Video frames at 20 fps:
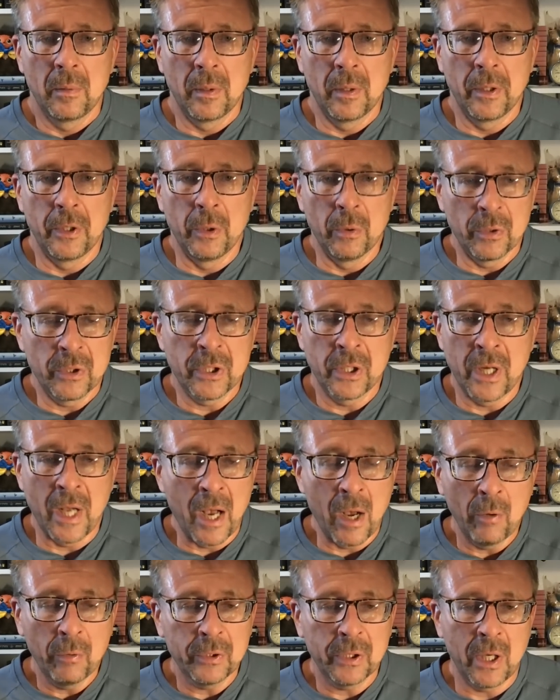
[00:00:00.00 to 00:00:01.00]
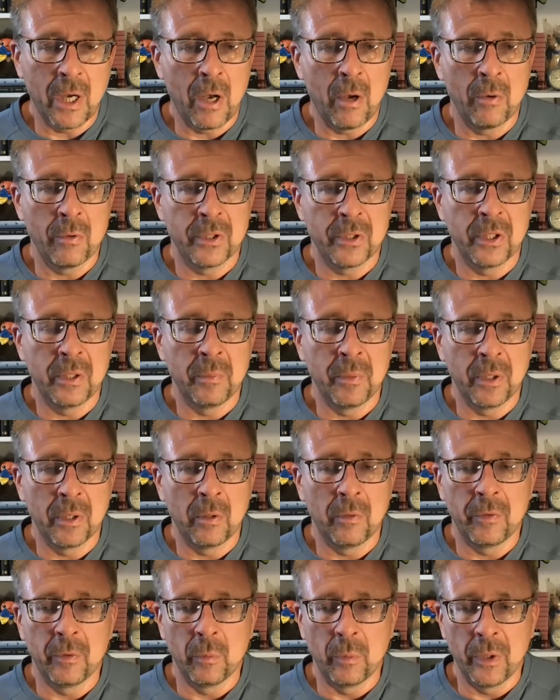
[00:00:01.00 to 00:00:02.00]
use an outhouse in the
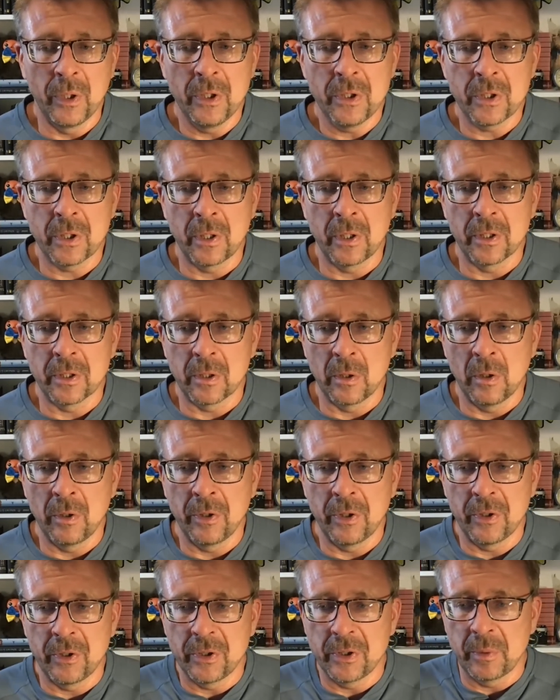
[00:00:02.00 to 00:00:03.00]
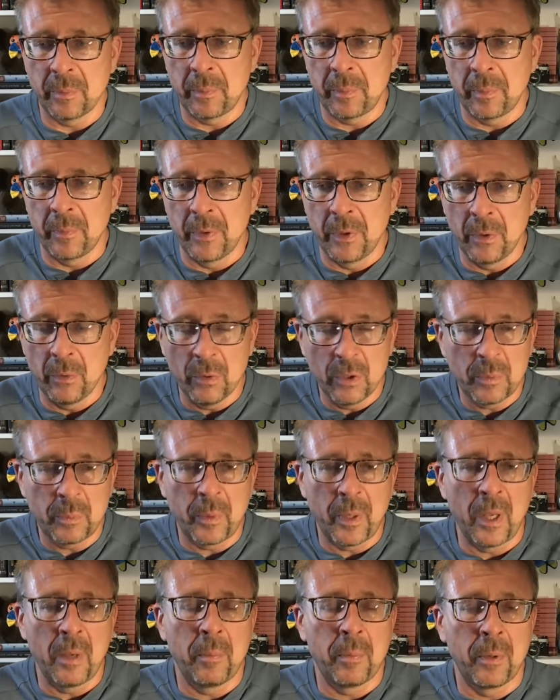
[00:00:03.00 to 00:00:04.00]
middle of the winter as long as there's a
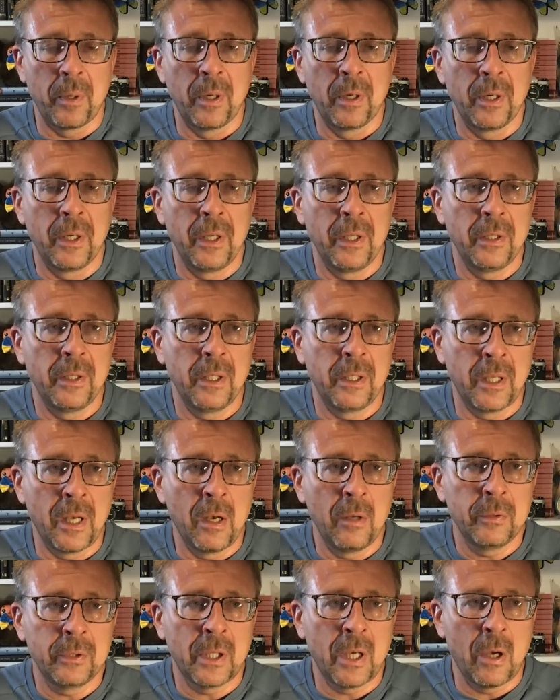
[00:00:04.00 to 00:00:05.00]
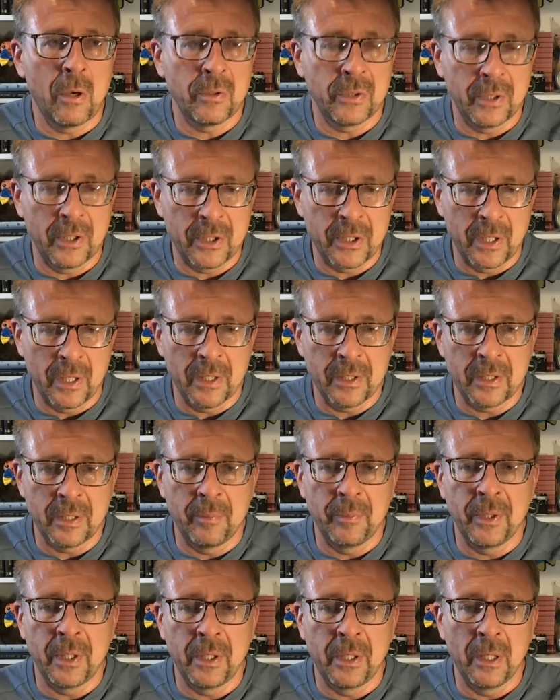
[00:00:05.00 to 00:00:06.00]
newspaper in that outhouse that tells
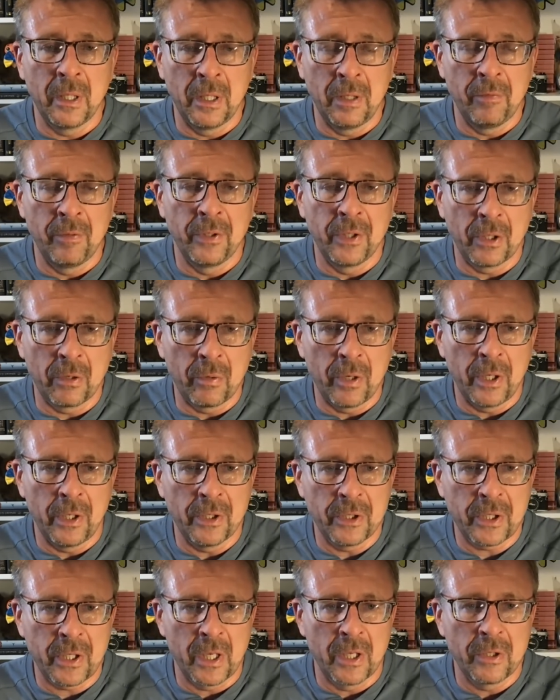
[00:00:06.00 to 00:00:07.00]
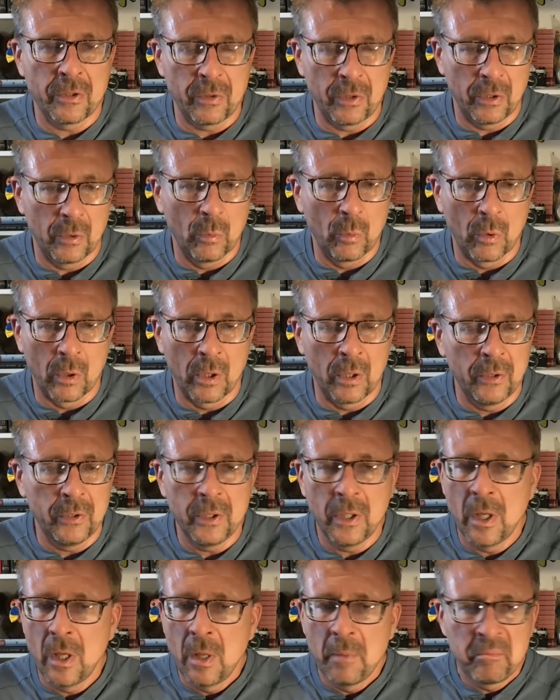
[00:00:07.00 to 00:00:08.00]
them that they live in the greatest country in the world.
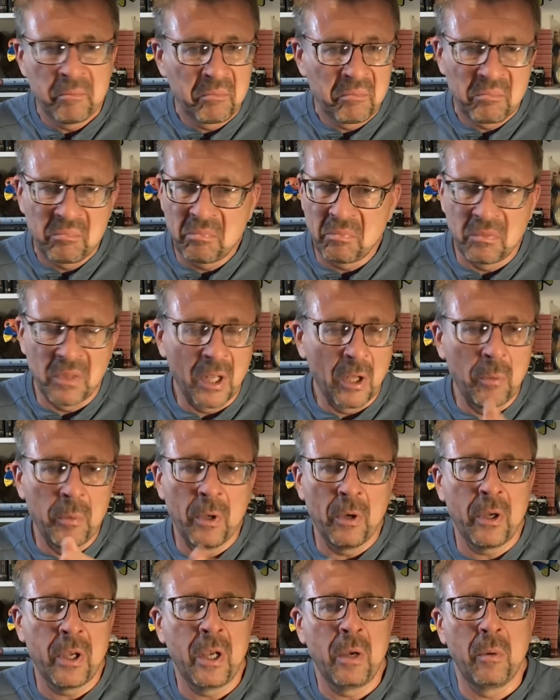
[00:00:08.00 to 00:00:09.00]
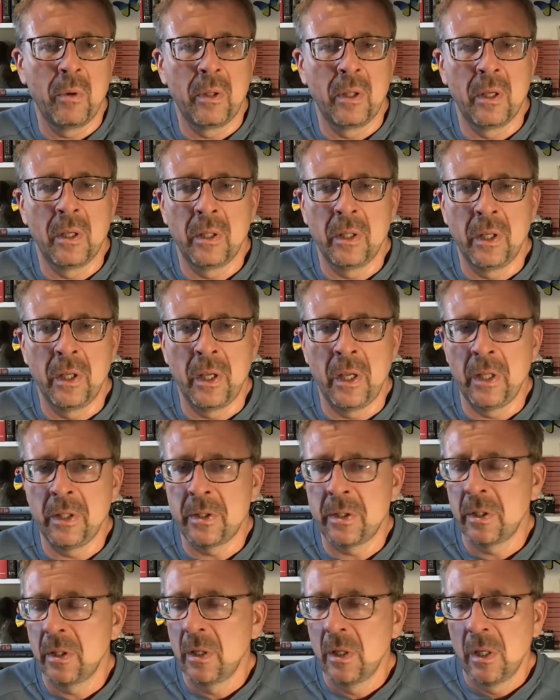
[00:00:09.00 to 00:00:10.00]
They'll be okay with that.
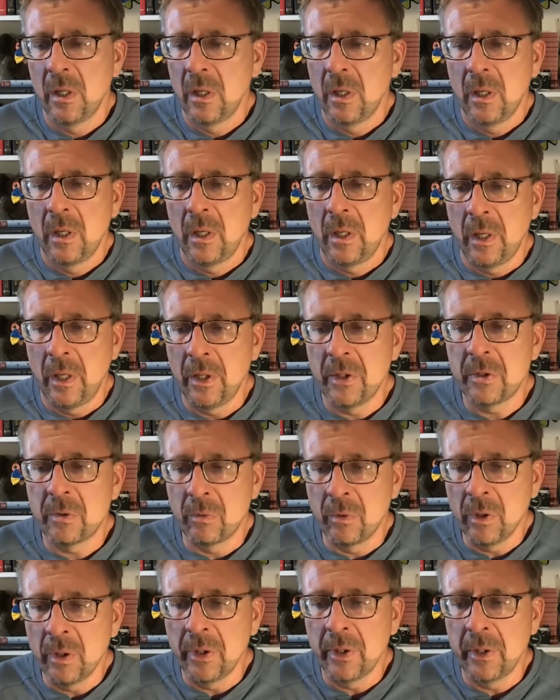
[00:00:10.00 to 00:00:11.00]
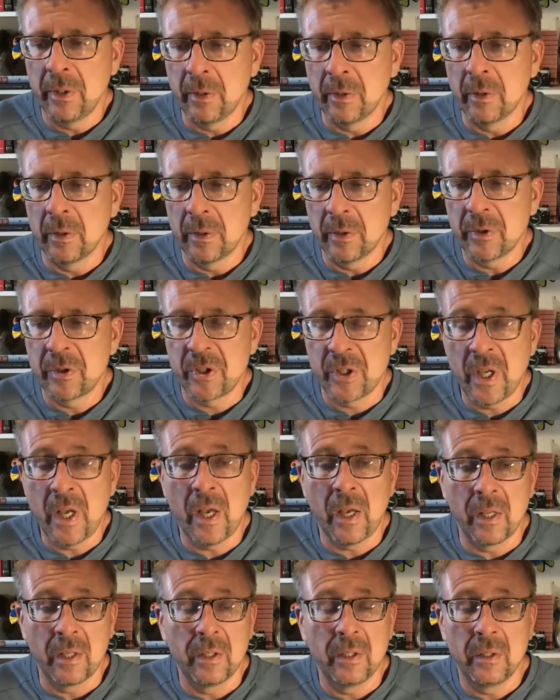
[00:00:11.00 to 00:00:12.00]
It's really
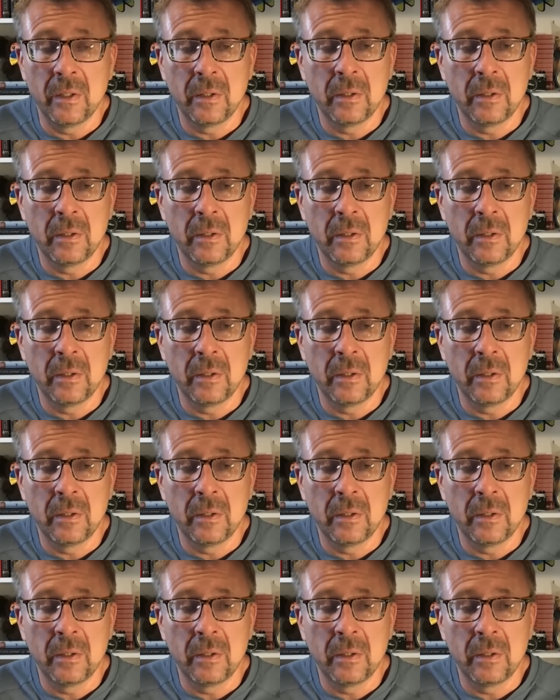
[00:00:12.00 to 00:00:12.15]
sad.